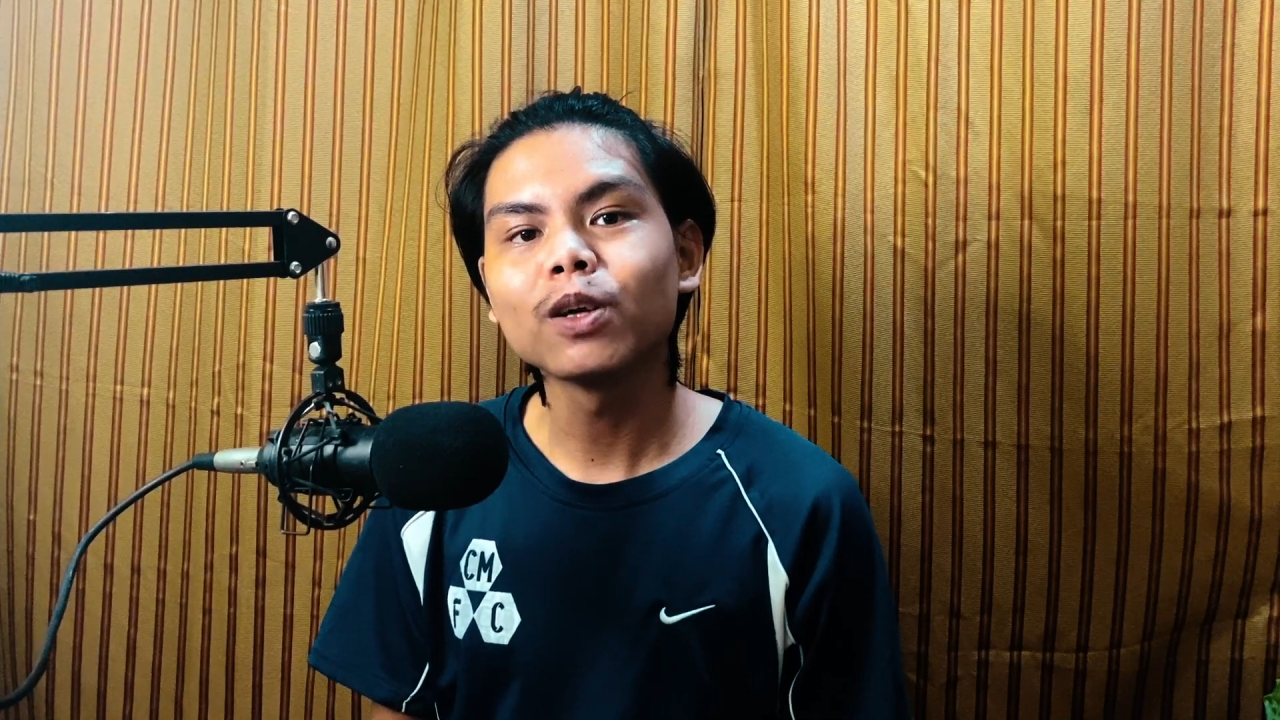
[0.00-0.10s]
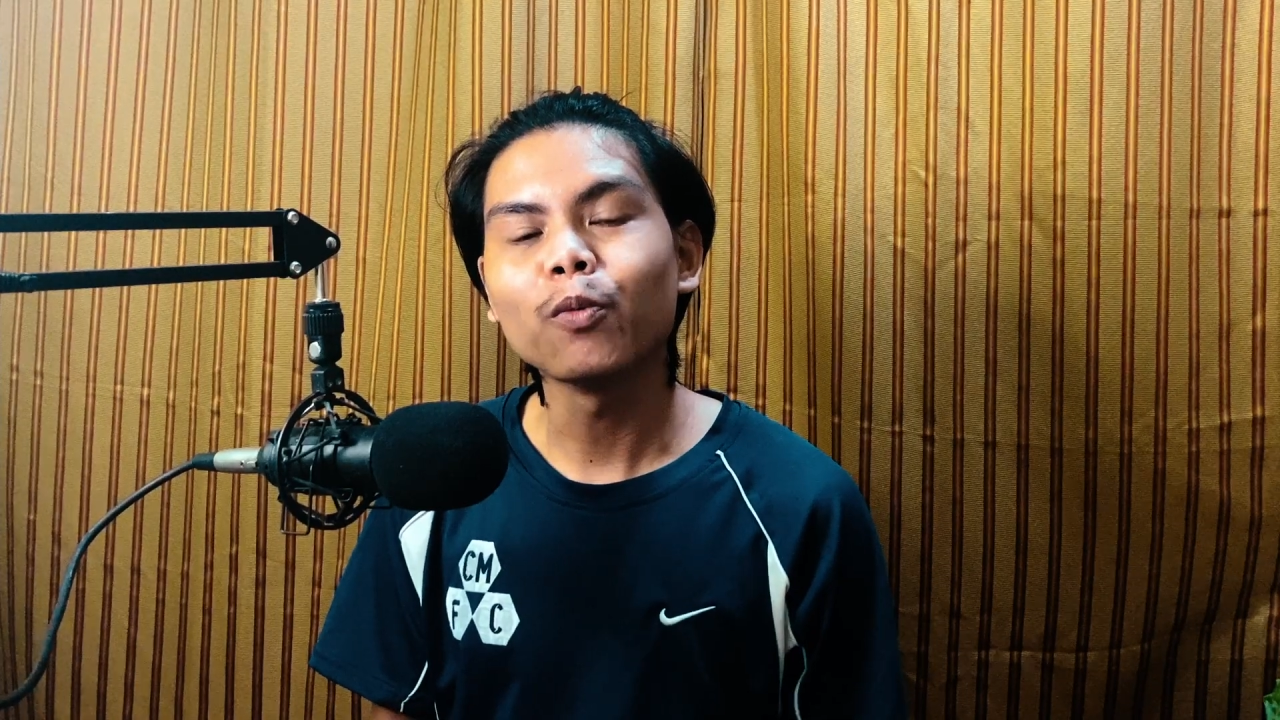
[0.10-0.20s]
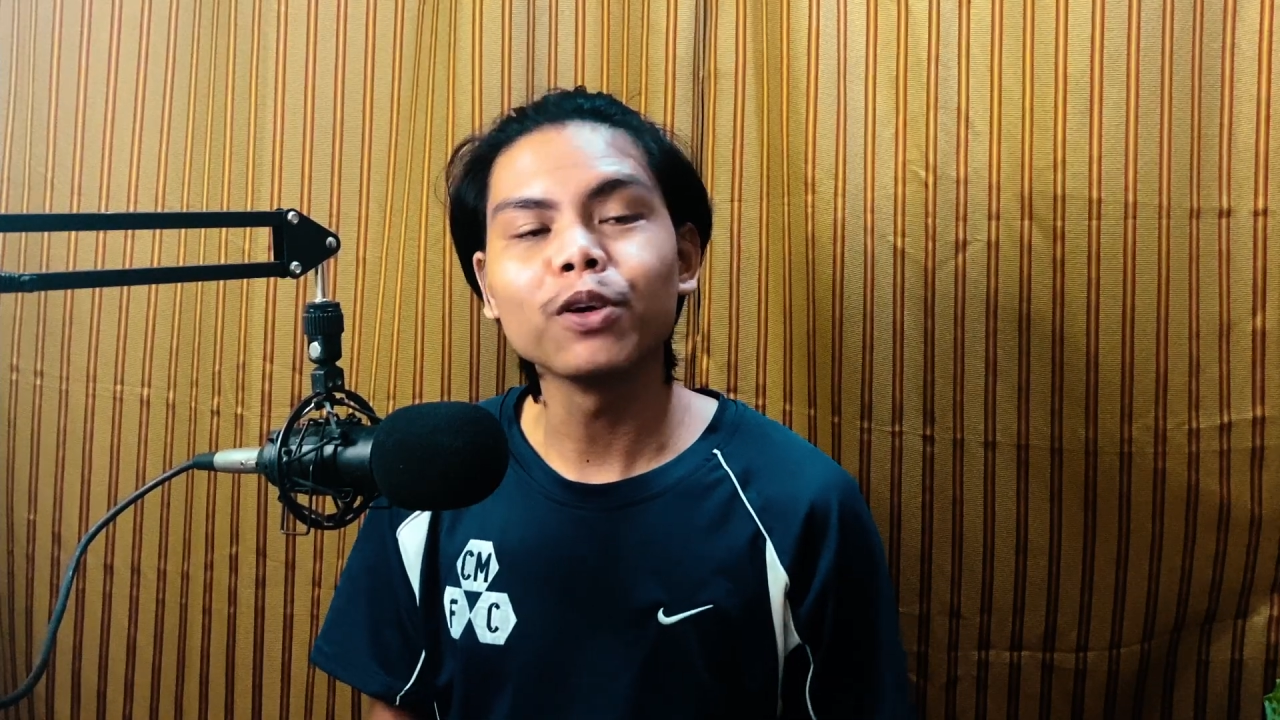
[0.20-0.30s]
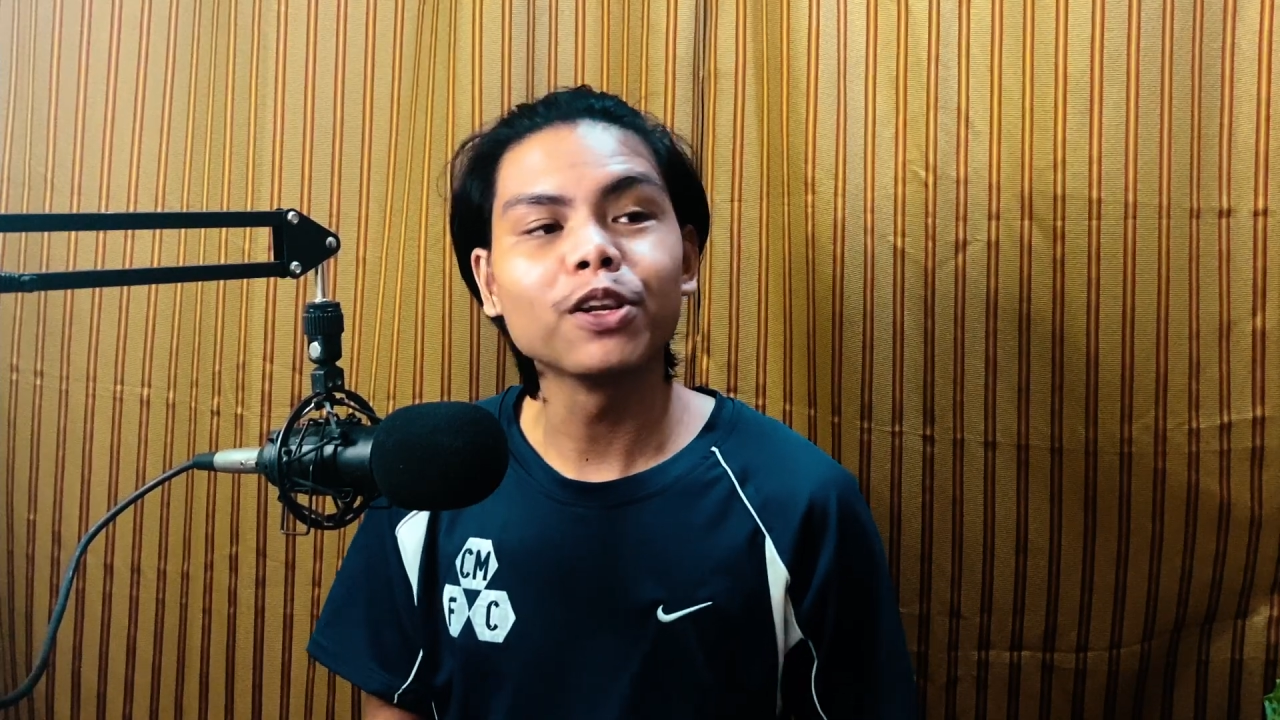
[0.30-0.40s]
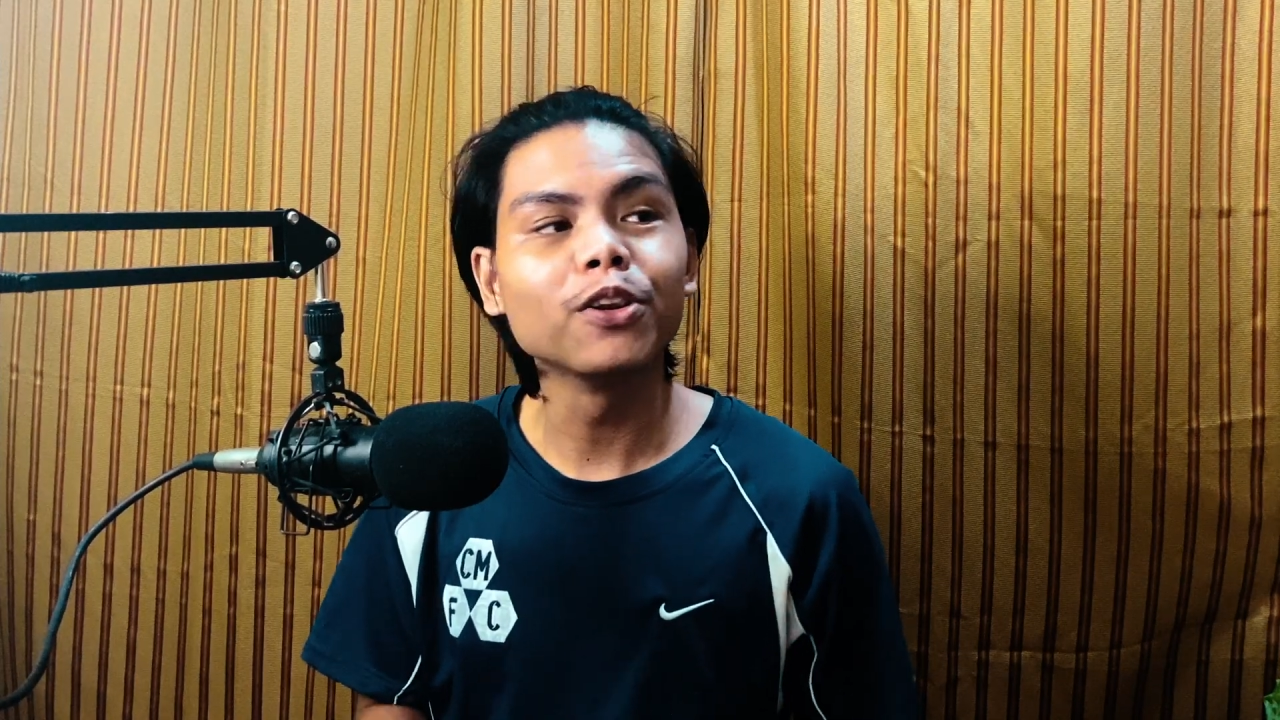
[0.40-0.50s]

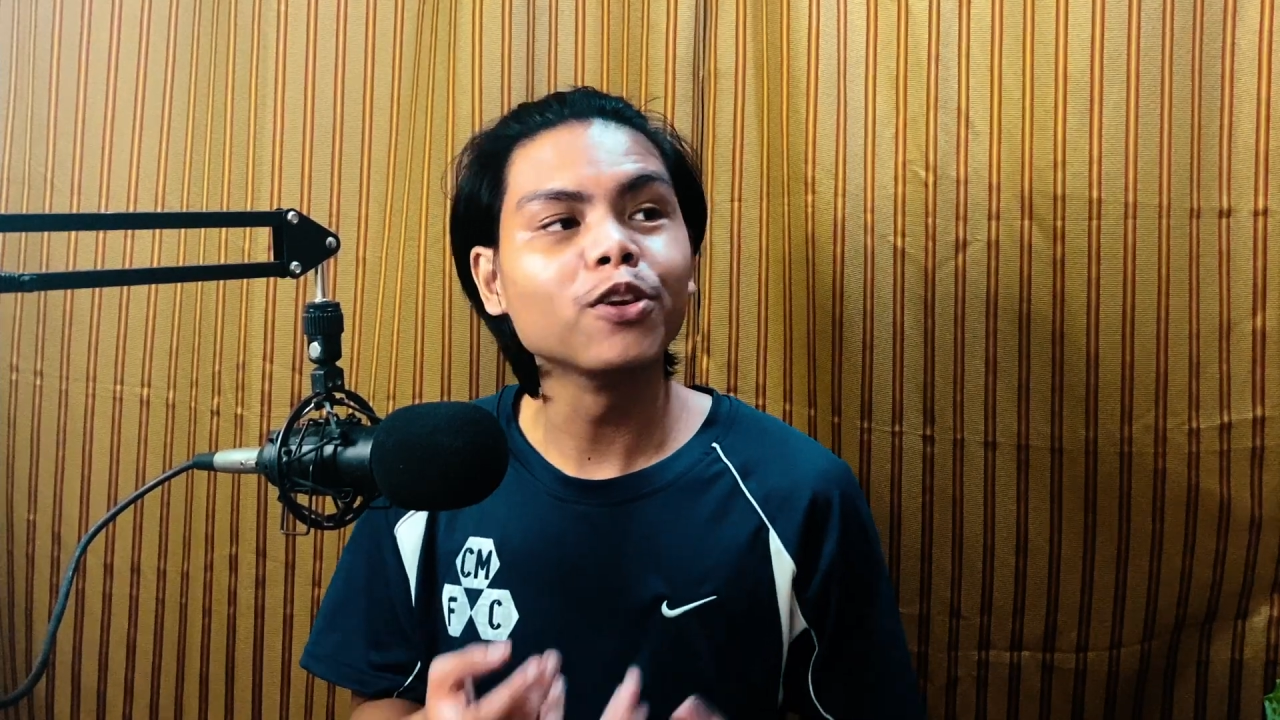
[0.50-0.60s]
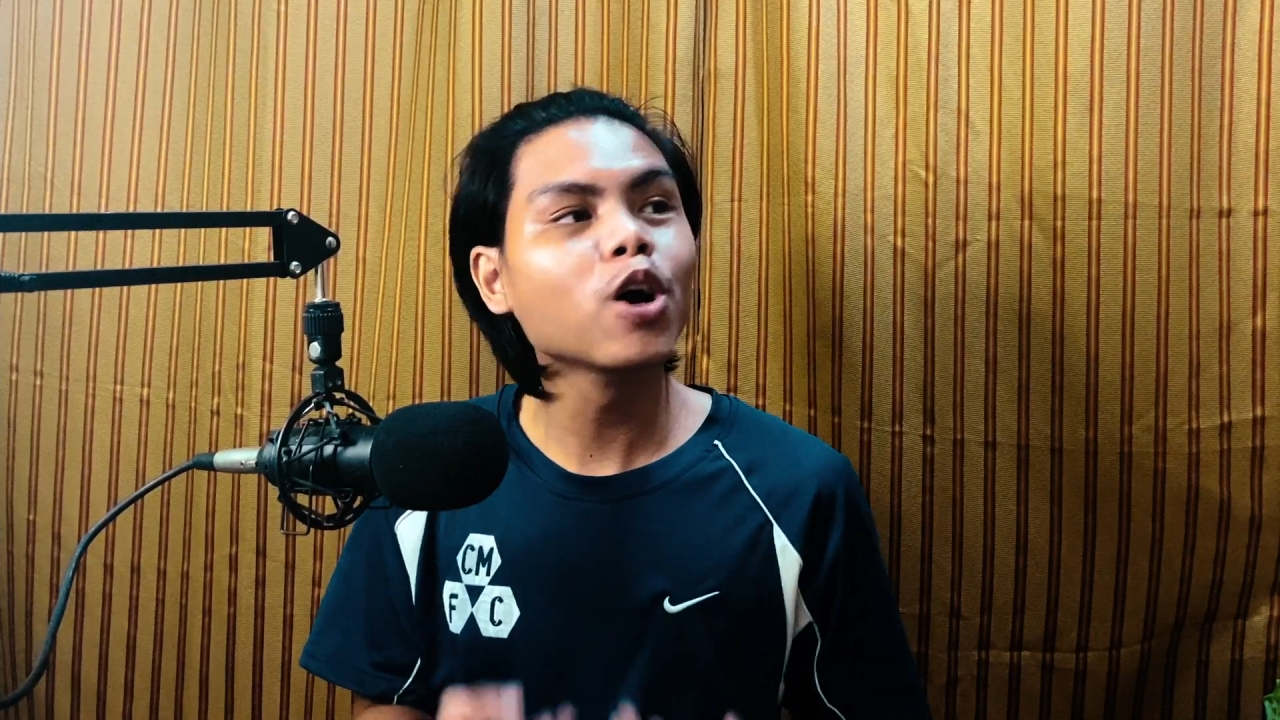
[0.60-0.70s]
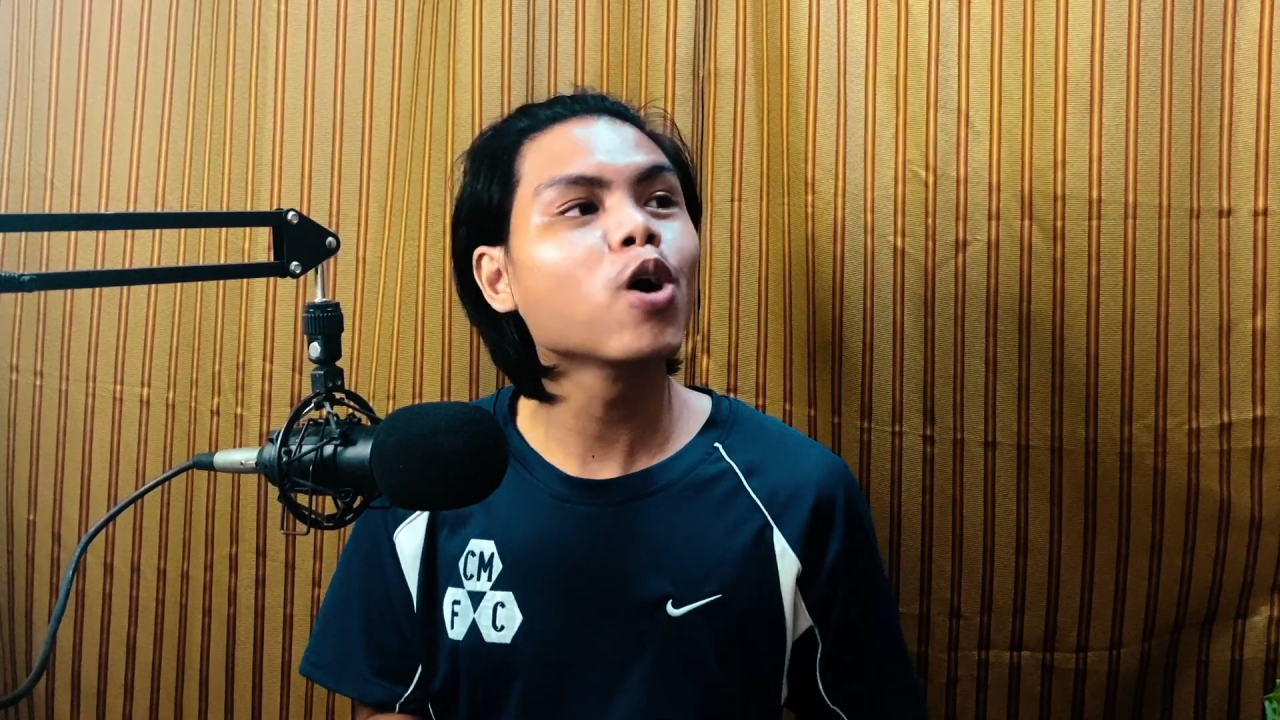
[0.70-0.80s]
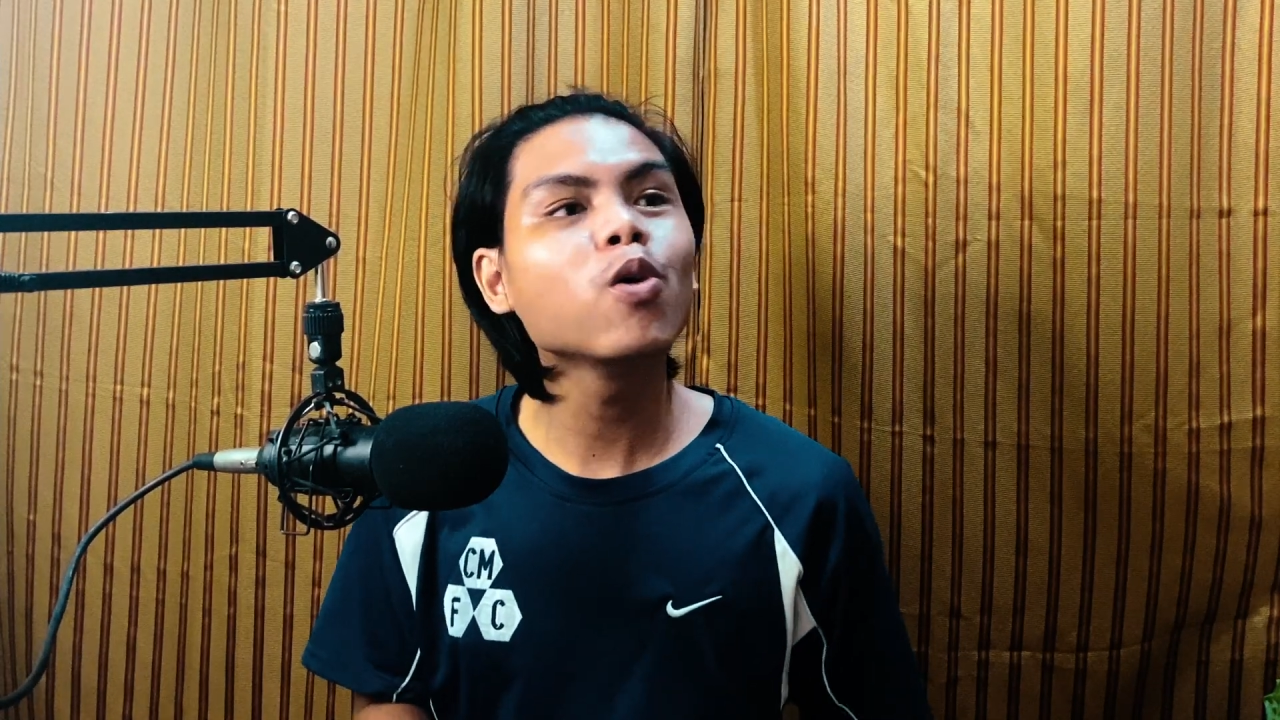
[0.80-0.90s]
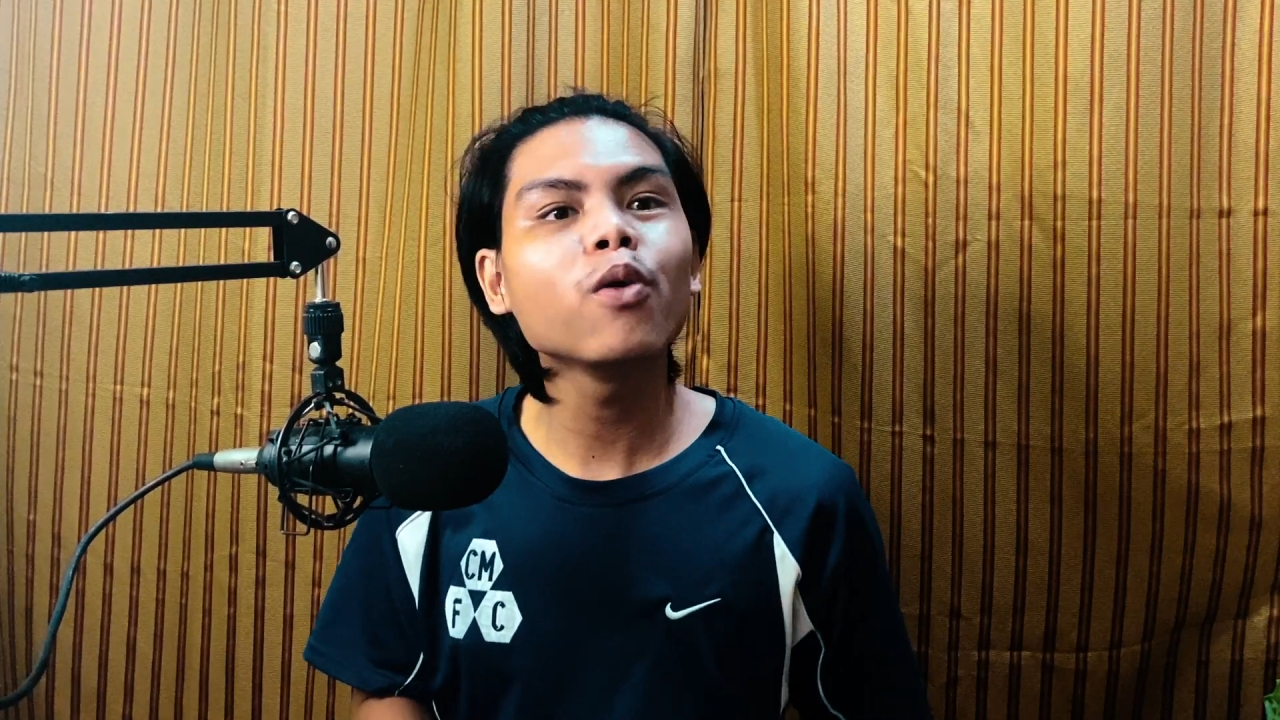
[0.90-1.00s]
with
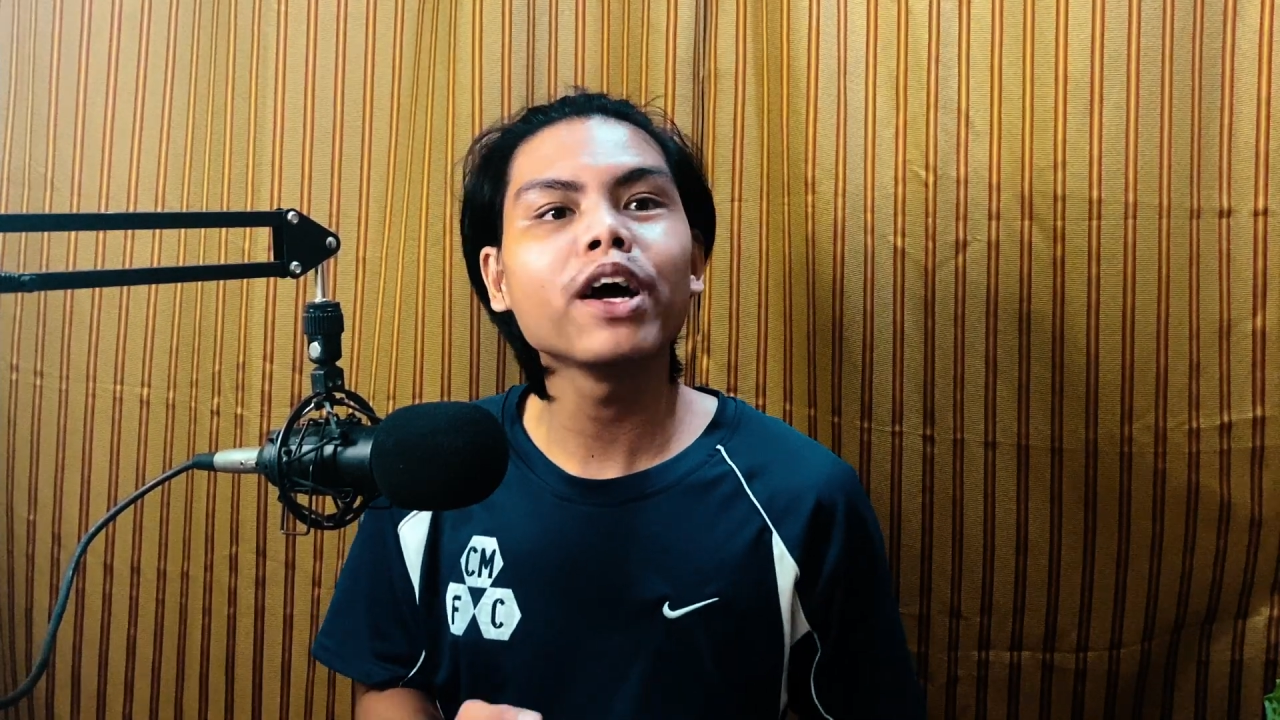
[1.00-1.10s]
no